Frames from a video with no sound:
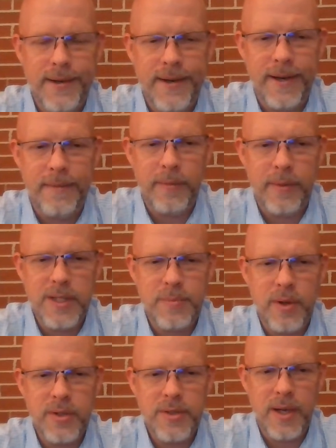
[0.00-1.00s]
in my
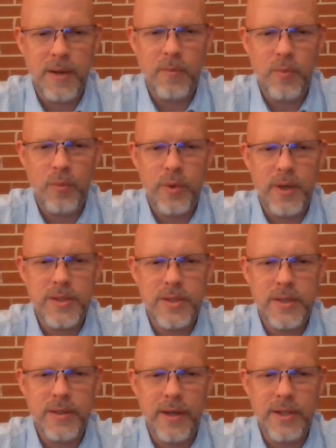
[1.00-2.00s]
spare time, when
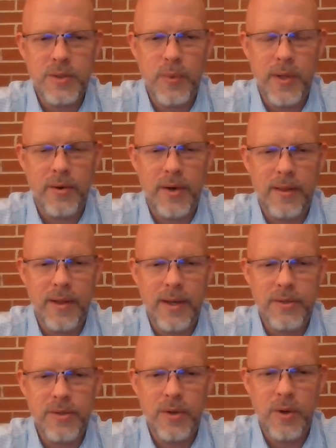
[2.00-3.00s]
it's nice weather, I
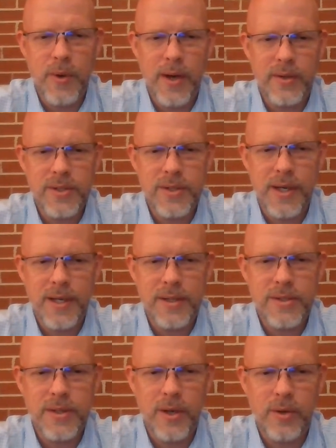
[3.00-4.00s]
like to go outside
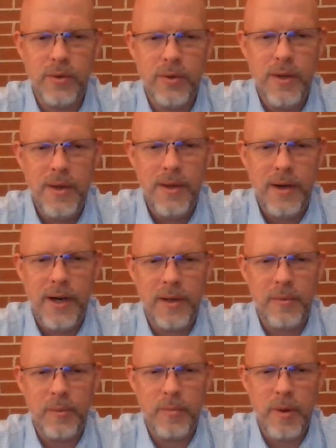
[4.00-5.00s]
and cycle
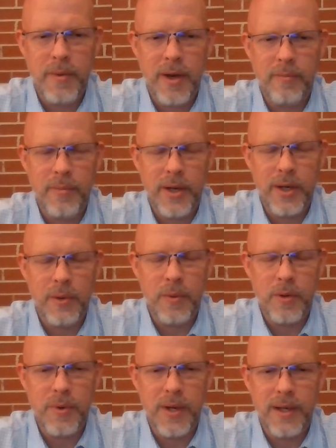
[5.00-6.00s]
either with my mountain bike or
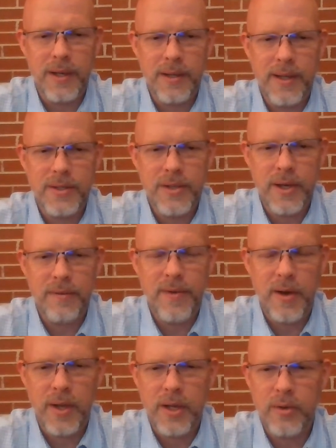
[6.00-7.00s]
road bike. And that's kind of
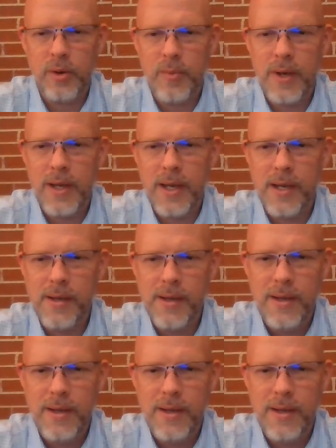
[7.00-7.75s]
how I clear my head